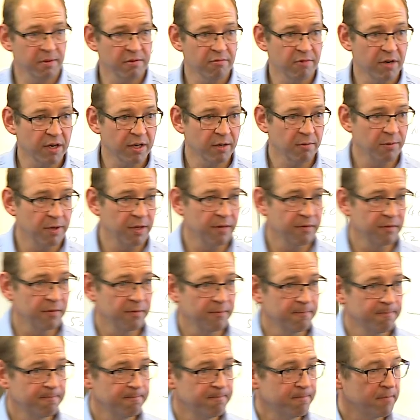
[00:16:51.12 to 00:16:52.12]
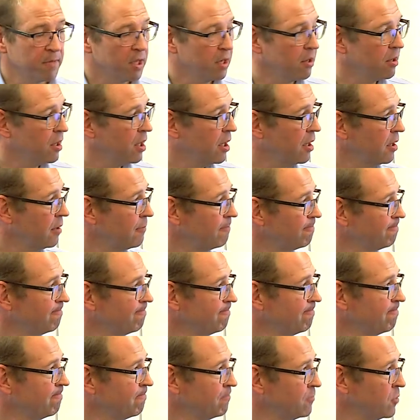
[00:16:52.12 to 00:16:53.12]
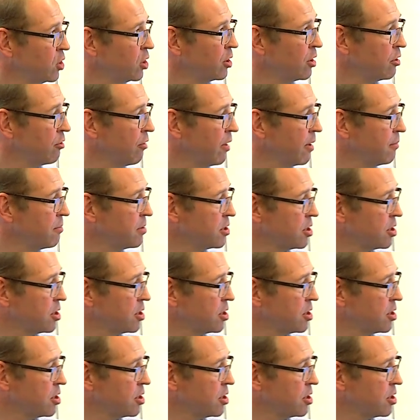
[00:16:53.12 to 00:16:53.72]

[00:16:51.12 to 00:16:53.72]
to be running with. Okay, not a great